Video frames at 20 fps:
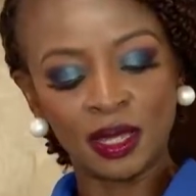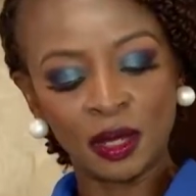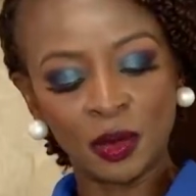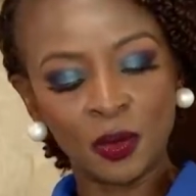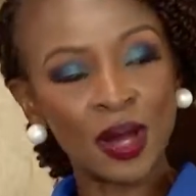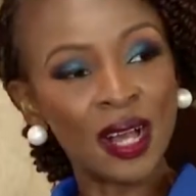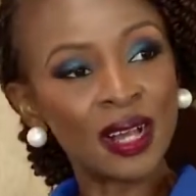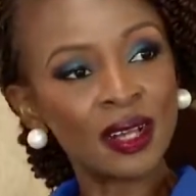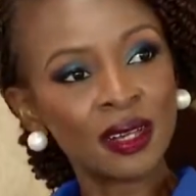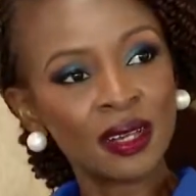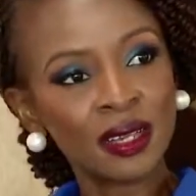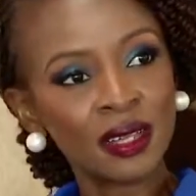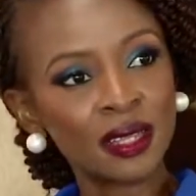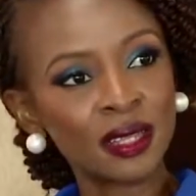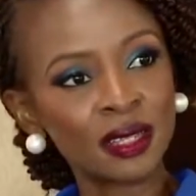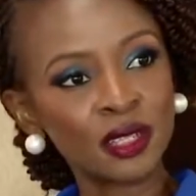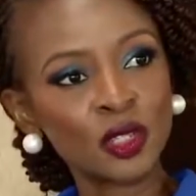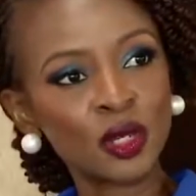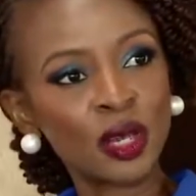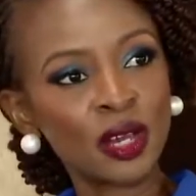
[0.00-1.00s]
The work
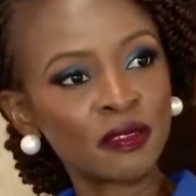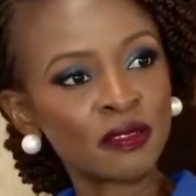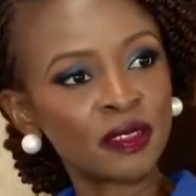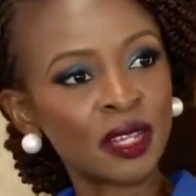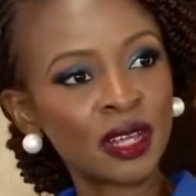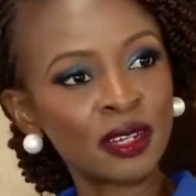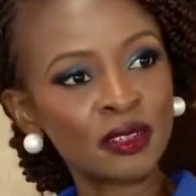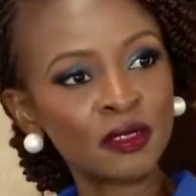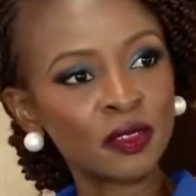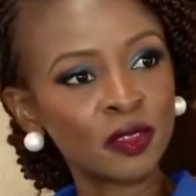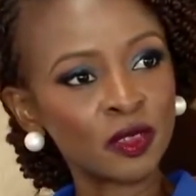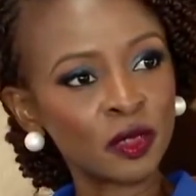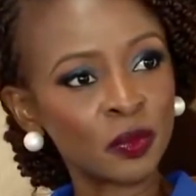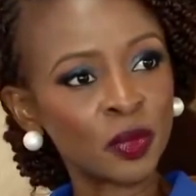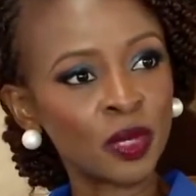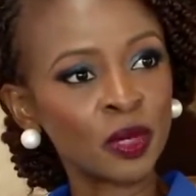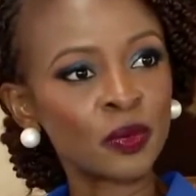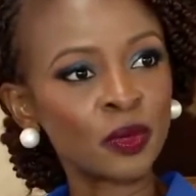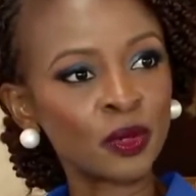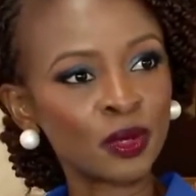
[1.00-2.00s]
that you have done for the
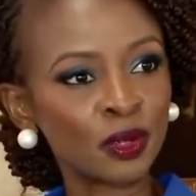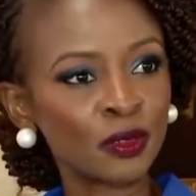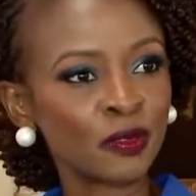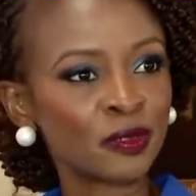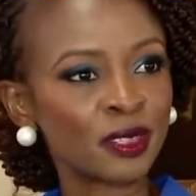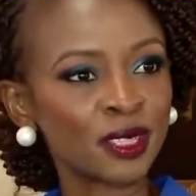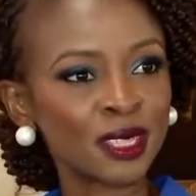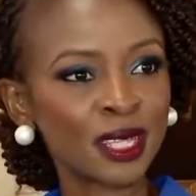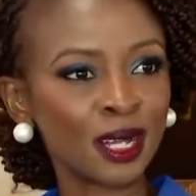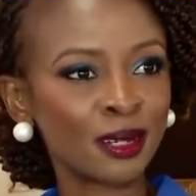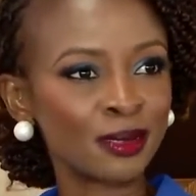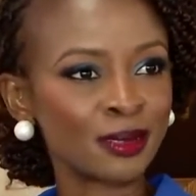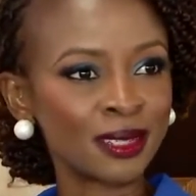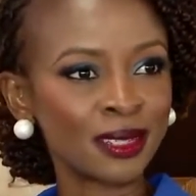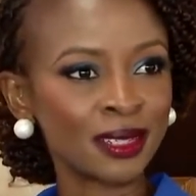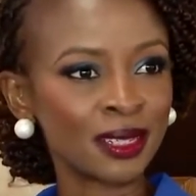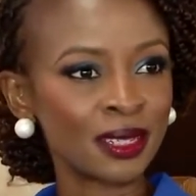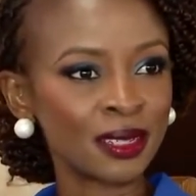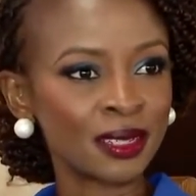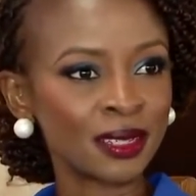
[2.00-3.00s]
people of this
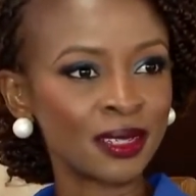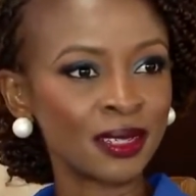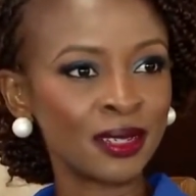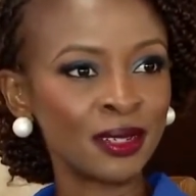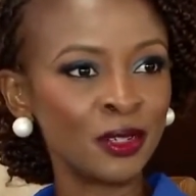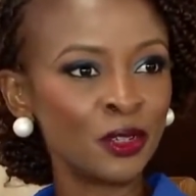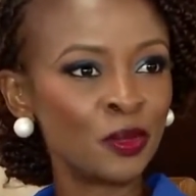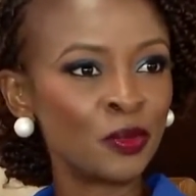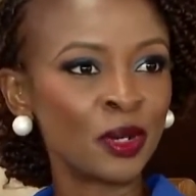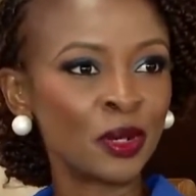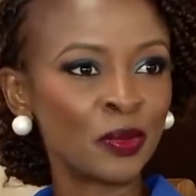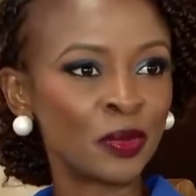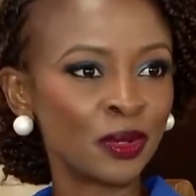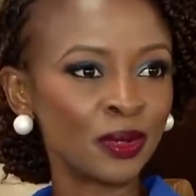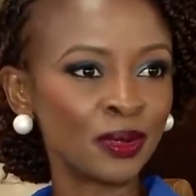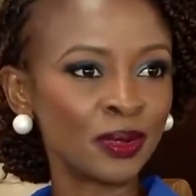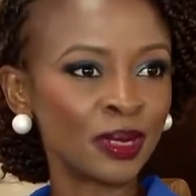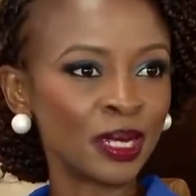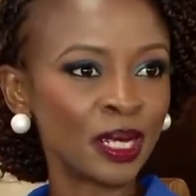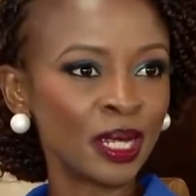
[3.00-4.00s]
county is
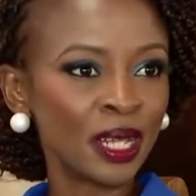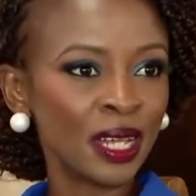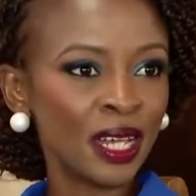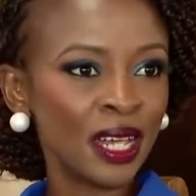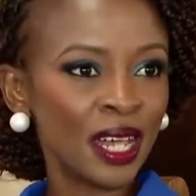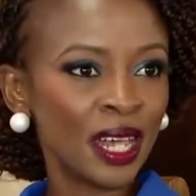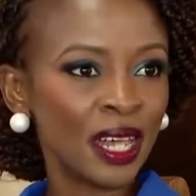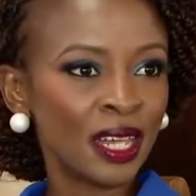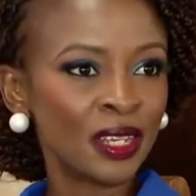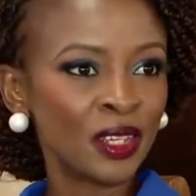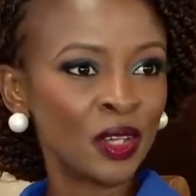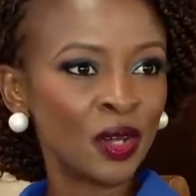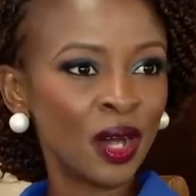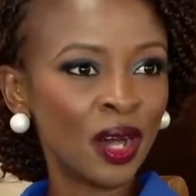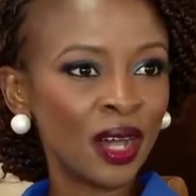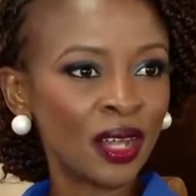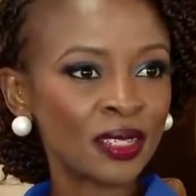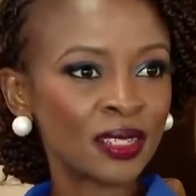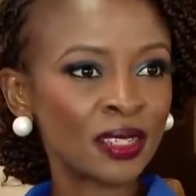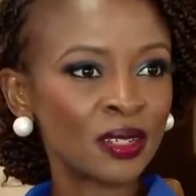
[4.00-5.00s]
innumerable, and your
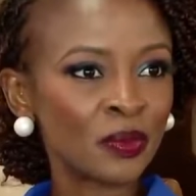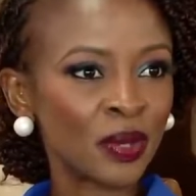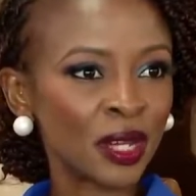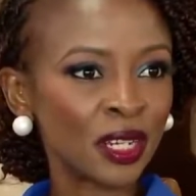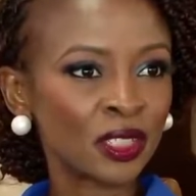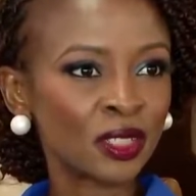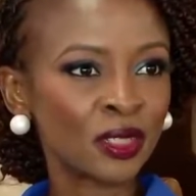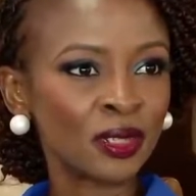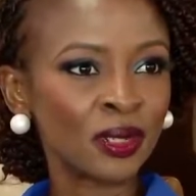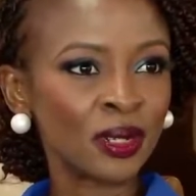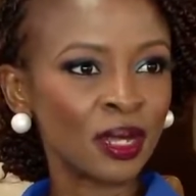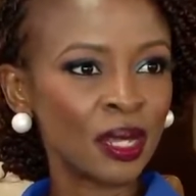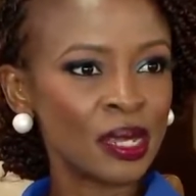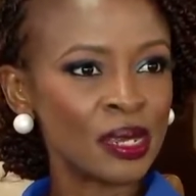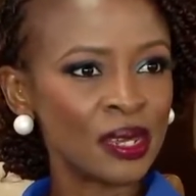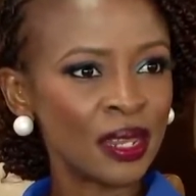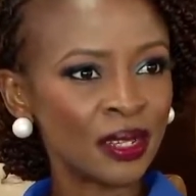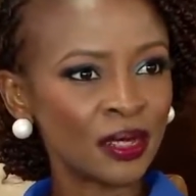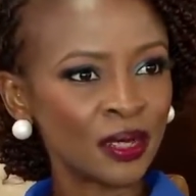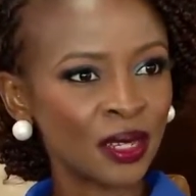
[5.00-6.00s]
heart and passion
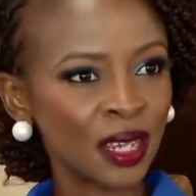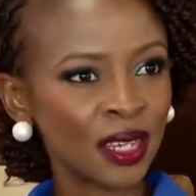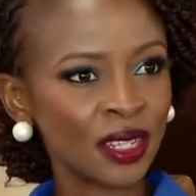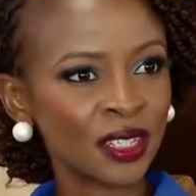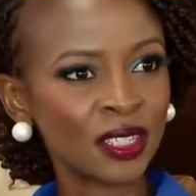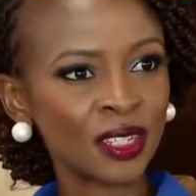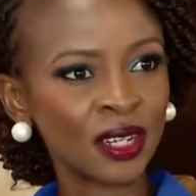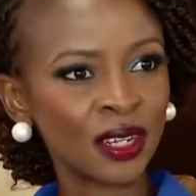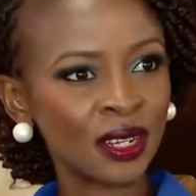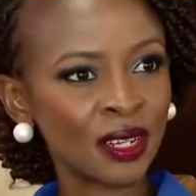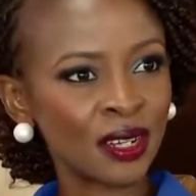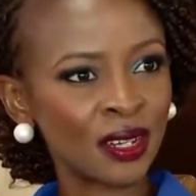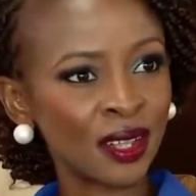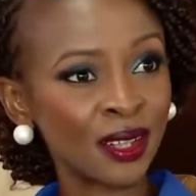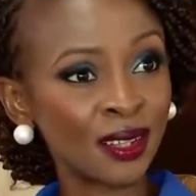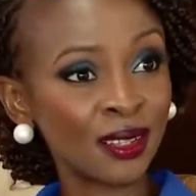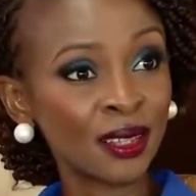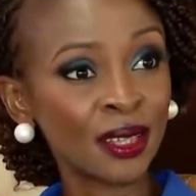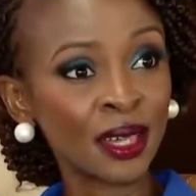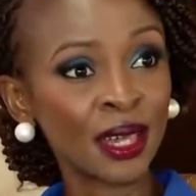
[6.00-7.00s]
in education, in
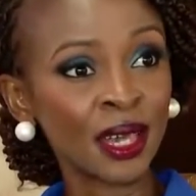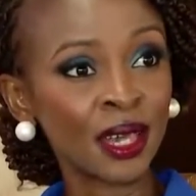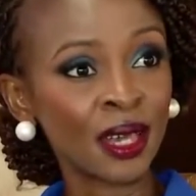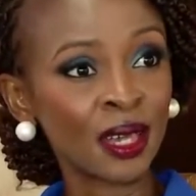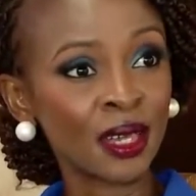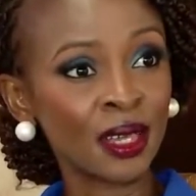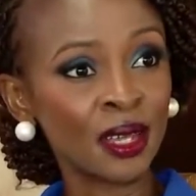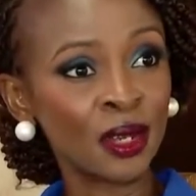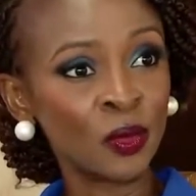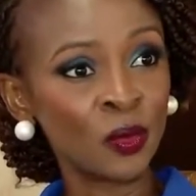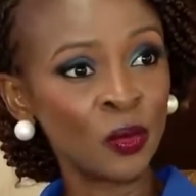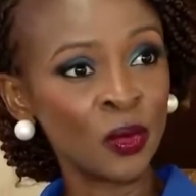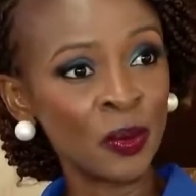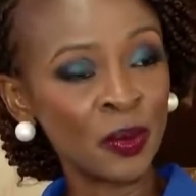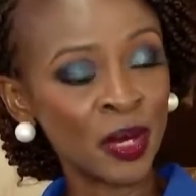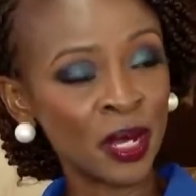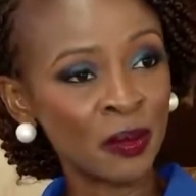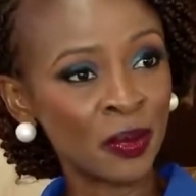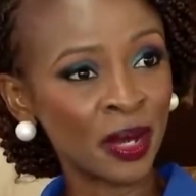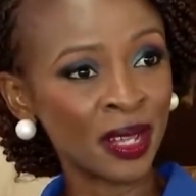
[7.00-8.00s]
healthcare, in
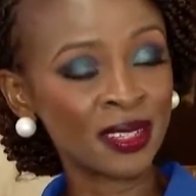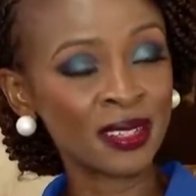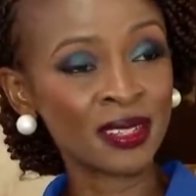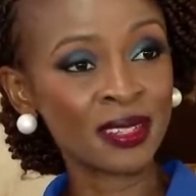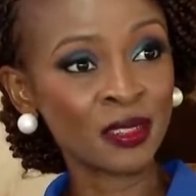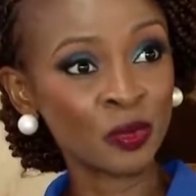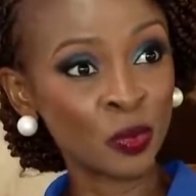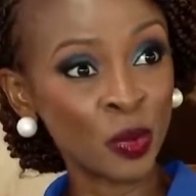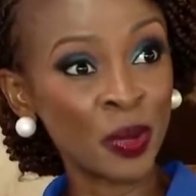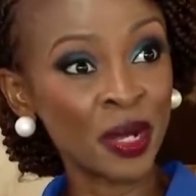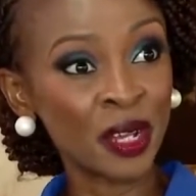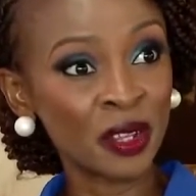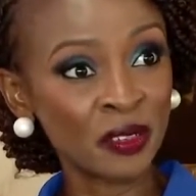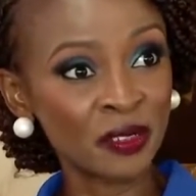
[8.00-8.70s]
women matters, women